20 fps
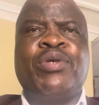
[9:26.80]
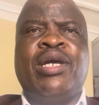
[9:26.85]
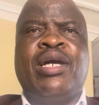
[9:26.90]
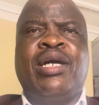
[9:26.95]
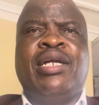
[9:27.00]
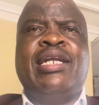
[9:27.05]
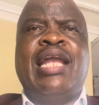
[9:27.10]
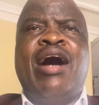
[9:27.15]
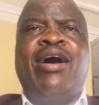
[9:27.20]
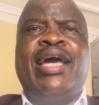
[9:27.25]

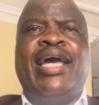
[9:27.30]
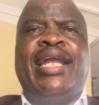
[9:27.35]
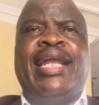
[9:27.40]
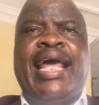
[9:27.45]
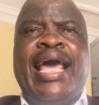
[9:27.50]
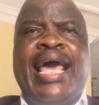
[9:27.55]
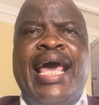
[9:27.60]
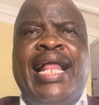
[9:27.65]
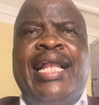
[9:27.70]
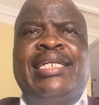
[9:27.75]
Now,
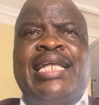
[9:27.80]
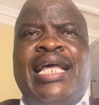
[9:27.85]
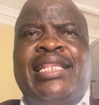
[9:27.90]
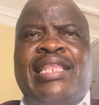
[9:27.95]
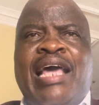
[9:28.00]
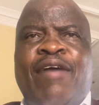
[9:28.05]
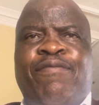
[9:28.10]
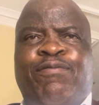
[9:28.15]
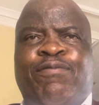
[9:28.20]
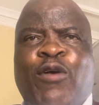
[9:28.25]
an elder,
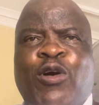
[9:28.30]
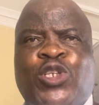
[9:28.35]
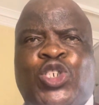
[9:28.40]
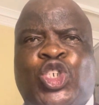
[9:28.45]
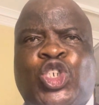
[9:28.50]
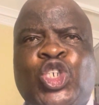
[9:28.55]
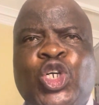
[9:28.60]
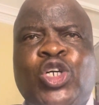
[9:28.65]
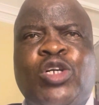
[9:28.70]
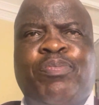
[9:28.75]
therefore,
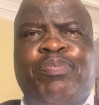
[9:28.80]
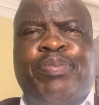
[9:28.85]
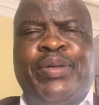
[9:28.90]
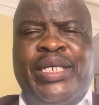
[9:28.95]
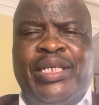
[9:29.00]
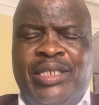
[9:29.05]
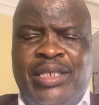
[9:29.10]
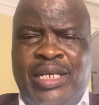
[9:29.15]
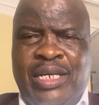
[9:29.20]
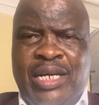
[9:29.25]
should
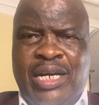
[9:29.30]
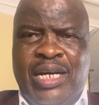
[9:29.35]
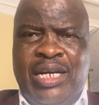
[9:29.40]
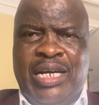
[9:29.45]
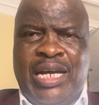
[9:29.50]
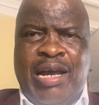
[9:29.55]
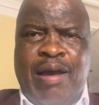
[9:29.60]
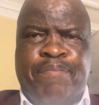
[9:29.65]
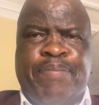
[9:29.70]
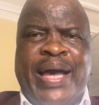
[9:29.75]
be
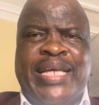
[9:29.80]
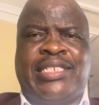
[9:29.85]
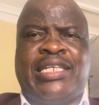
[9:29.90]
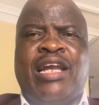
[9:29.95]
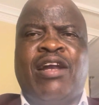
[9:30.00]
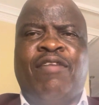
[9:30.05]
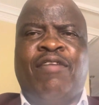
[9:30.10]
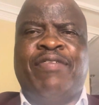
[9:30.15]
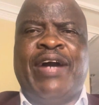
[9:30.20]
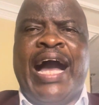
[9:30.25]
a
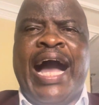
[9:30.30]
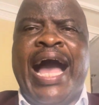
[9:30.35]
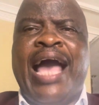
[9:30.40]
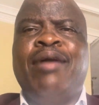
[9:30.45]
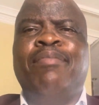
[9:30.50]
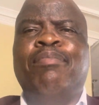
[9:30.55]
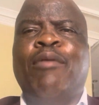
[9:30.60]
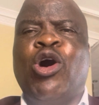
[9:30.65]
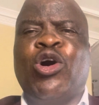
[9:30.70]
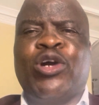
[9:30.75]
person of a
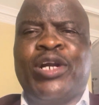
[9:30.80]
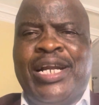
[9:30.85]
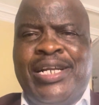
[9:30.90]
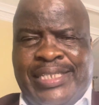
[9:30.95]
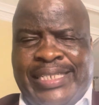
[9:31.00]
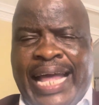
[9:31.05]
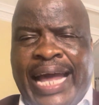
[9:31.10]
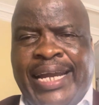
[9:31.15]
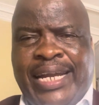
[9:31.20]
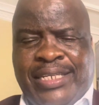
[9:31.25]
high moral
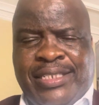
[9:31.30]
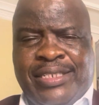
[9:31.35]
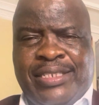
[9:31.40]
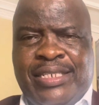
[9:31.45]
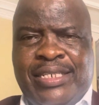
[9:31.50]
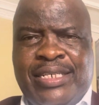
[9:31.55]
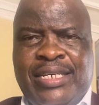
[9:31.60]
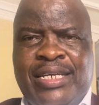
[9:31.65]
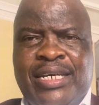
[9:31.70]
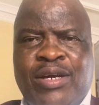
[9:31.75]
standards,
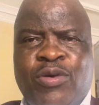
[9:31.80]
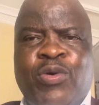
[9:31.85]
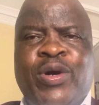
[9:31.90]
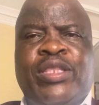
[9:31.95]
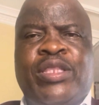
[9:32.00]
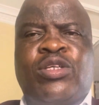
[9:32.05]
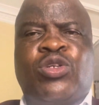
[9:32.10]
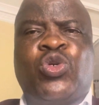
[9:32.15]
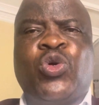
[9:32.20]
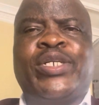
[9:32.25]

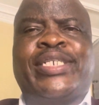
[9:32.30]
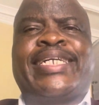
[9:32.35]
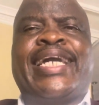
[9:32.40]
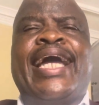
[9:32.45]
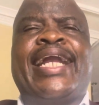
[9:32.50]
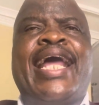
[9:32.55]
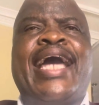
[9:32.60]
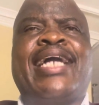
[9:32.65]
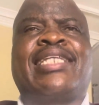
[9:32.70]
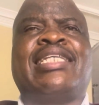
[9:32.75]
with good
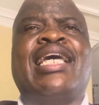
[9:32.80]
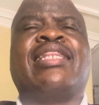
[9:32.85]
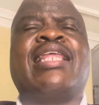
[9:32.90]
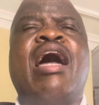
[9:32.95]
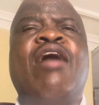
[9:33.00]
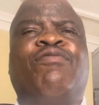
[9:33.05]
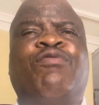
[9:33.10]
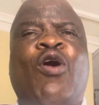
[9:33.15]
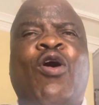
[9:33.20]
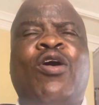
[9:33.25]
character,
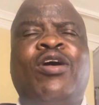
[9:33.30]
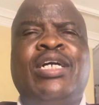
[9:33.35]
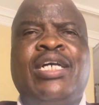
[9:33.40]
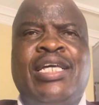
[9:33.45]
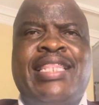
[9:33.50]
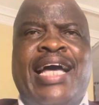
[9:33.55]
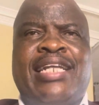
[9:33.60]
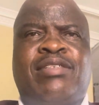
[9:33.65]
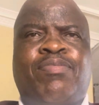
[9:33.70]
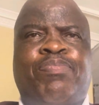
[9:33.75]
therefore,
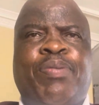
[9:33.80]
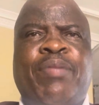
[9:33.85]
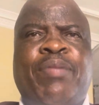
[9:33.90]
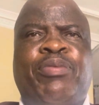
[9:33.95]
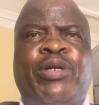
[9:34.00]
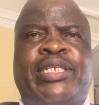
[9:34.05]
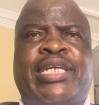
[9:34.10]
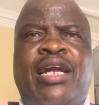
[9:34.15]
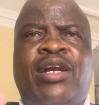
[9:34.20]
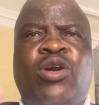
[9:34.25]
that
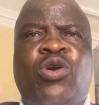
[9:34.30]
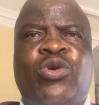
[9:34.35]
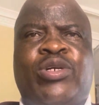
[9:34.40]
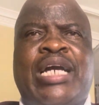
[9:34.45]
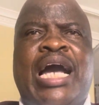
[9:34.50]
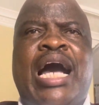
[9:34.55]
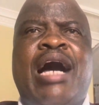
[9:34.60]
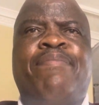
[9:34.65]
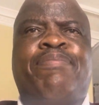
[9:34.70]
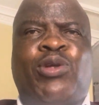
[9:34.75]
people can look
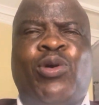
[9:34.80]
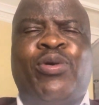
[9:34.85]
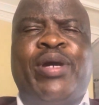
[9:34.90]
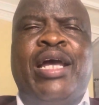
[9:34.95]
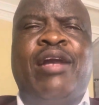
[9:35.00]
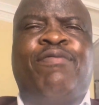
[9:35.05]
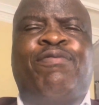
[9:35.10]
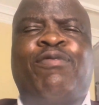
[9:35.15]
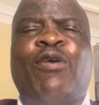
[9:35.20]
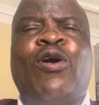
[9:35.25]
up to
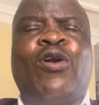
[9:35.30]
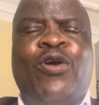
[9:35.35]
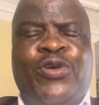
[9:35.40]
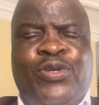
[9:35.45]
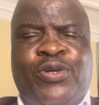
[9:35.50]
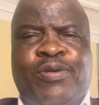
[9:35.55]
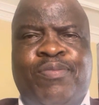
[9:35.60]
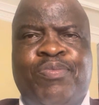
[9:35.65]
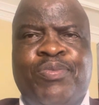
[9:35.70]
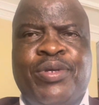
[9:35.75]
and follow
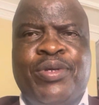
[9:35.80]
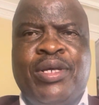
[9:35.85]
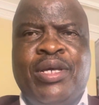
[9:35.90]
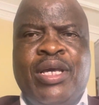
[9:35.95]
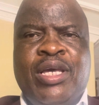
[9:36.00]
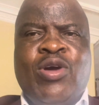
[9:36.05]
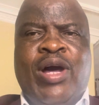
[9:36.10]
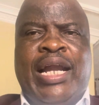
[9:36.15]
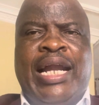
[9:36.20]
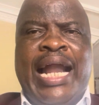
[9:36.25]
you.
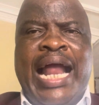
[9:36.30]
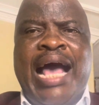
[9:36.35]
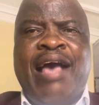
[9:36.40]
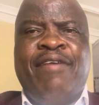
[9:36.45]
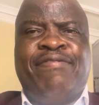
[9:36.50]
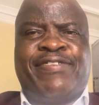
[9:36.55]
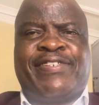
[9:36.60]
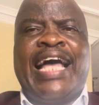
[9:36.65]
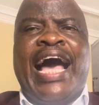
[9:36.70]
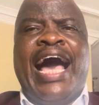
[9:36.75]
Your
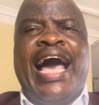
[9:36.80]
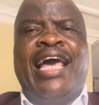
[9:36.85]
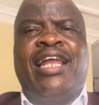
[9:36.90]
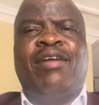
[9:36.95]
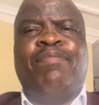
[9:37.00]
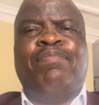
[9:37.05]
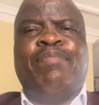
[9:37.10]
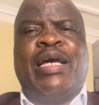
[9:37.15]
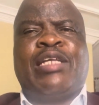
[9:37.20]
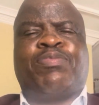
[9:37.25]

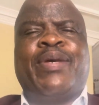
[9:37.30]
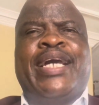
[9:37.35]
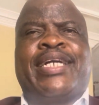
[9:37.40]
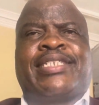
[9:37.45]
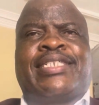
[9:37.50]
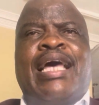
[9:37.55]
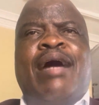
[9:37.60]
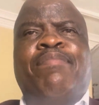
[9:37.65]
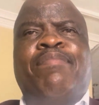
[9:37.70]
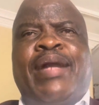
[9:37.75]
lifestyle must be
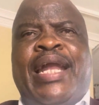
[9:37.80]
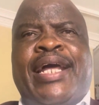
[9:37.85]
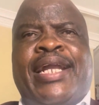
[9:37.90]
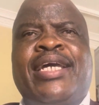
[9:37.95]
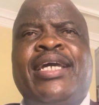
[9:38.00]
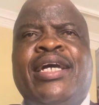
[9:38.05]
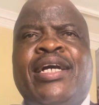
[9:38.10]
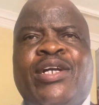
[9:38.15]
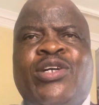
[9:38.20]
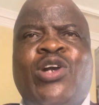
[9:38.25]
exemplary,
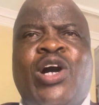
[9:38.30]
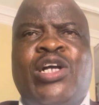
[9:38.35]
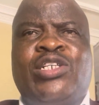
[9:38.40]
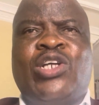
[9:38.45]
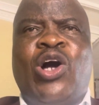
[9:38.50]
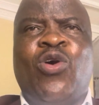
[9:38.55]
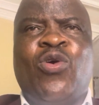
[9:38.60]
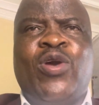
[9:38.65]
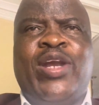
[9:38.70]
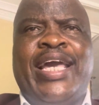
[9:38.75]
not
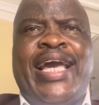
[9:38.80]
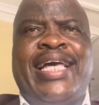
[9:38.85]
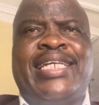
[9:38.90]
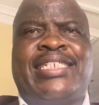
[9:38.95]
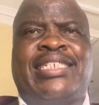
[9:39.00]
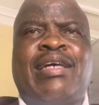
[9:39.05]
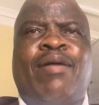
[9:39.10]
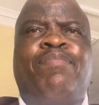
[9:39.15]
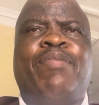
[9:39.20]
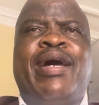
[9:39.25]
only
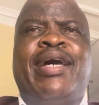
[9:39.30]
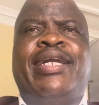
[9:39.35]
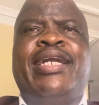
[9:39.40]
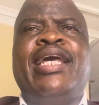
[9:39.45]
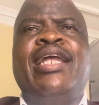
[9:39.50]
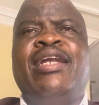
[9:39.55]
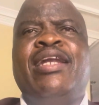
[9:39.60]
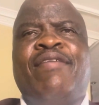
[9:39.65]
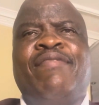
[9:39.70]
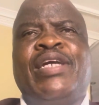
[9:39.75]
as an
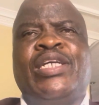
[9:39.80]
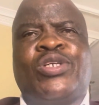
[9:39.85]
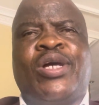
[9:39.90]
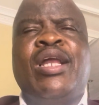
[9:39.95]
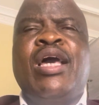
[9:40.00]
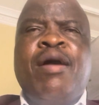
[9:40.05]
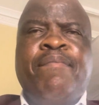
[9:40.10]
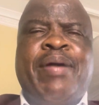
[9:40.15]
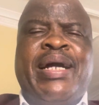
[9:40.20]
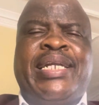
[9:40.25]
individual,
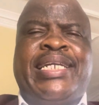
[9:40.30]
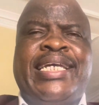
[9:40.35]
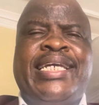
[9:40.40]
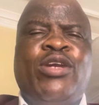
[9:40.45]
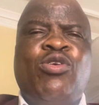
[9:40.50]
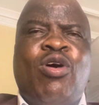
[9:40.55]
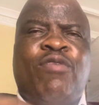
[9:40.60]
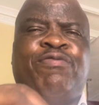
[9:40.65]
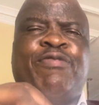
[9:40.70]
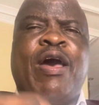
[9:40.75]
but
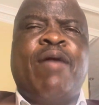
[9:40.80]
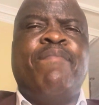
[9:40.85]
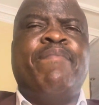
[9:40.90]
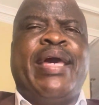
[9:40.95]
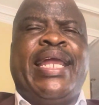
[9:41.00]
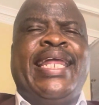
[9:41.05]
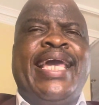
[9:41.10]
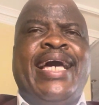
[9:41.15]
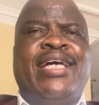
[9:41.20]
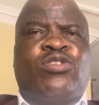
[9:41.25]
in your
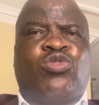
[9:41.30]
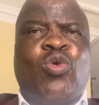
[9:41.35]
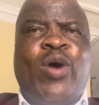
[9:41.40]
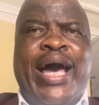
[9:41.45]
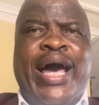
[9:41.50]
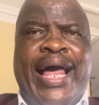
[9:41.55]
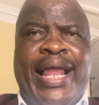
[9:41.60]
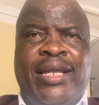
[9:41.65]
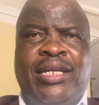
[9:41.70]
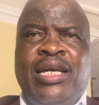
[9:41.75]
family as
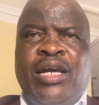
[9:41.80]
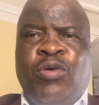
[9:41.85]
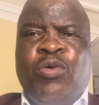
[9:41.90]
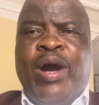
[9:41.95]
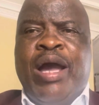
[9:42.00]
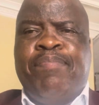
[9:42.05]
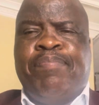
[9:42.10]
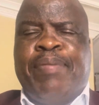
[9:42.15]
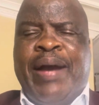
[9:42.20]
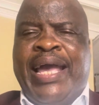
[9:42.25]
well,
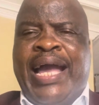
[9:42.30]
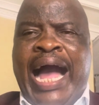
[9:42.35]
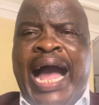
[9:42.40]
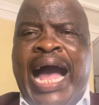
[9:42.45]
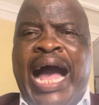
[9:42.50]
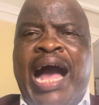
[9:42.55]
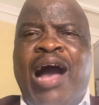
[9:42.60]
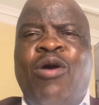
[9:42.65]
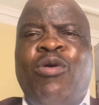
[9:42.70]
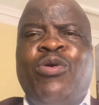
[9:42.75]
whereby
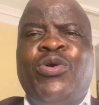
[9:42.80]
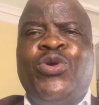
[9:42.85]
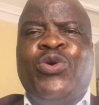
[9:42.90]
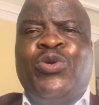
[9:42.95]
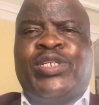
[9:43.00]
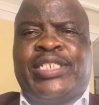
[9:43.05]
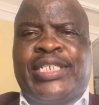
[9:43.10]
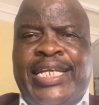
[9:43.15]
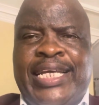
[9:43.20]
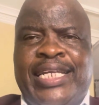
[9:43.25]
how
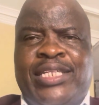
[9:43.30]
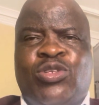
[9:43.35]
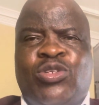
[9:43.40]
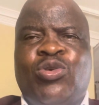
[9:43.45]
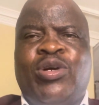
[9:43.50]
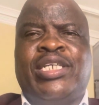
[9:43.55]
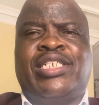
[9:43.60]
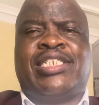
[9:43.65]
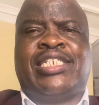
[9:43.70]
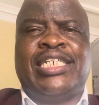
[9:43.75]
you treat
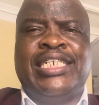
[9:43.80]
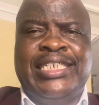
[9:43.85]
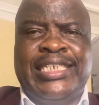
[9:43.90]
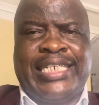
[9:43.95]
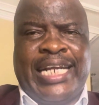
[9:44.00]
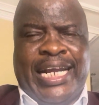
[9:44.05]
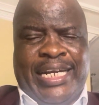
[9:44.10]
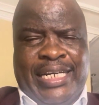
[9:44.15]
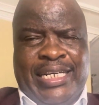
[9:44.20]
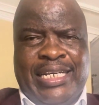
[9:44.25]
your
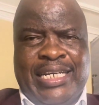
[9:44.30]
children,